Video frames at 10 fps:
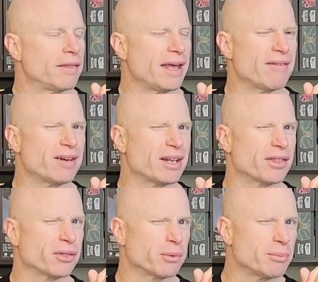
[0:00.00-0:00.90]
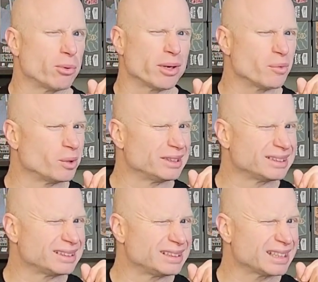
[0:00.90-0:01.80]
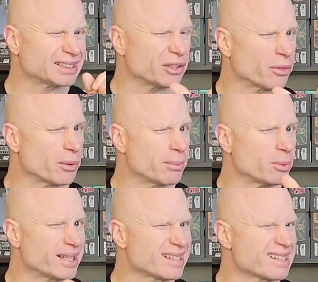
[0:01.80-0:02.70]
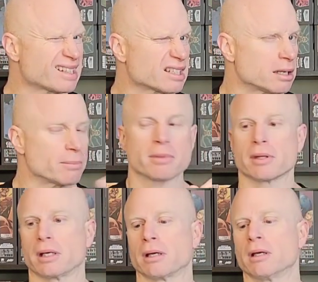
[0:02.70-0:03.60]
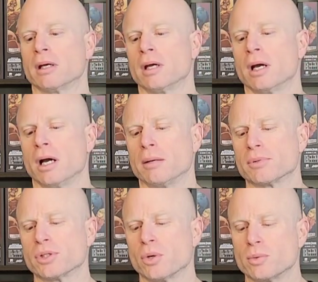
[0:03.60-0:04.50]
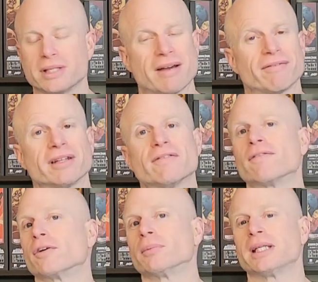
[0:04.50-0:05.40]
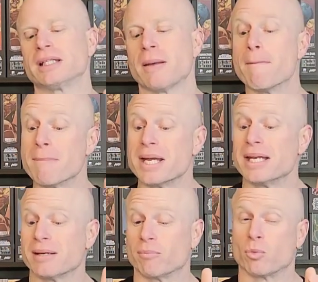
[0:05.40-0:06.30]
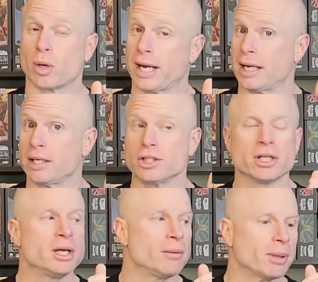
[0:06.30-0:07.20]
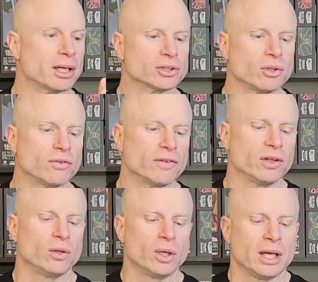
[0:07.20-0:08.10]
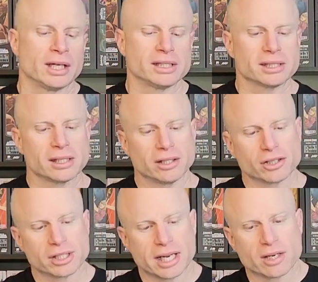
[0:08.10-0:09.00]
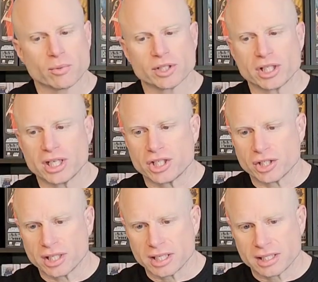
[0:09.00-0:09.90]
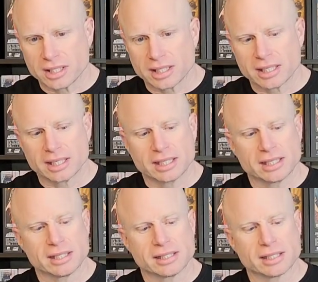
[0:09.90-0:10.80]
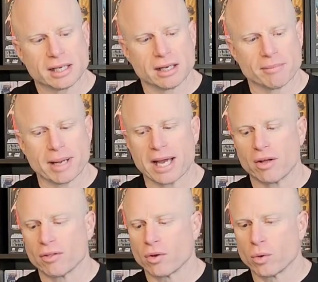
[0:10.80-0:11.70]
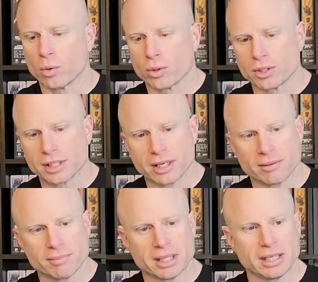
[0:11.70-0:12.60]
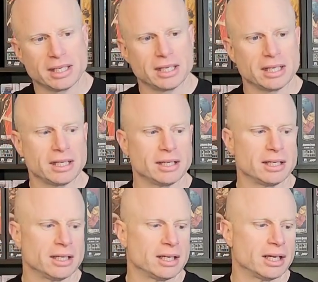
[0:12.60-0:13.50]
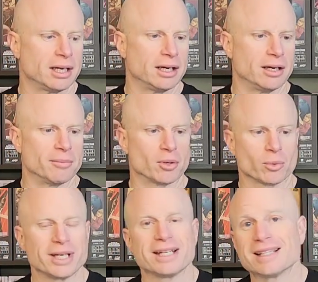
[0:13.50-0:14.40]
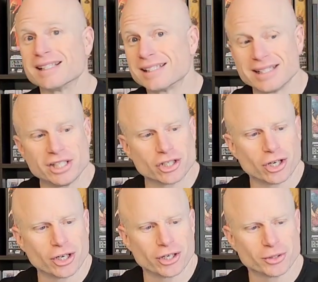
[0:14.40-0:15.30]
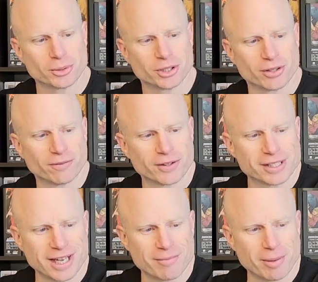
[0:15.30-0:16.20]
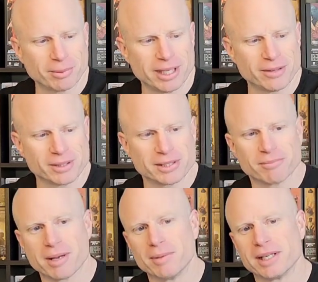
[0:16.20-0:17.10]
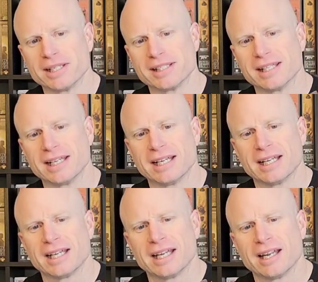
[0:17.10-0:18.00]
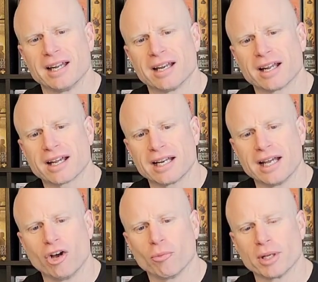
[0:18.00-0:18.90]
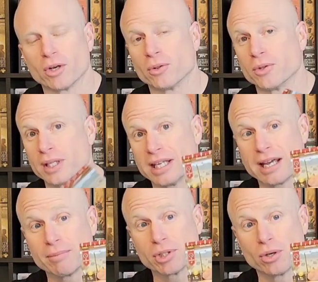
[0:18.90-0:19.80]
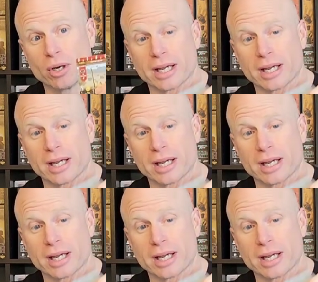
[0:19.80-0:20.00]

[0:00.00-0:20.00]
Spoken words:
have it at a 3.16 or 3 point something. So definitely firmly in the medium range, but I also feel just understanding what each thing does, how the hordes come in, reading the siege cards, which the first time I played it with some of my buddies that kind of helped me go through the game so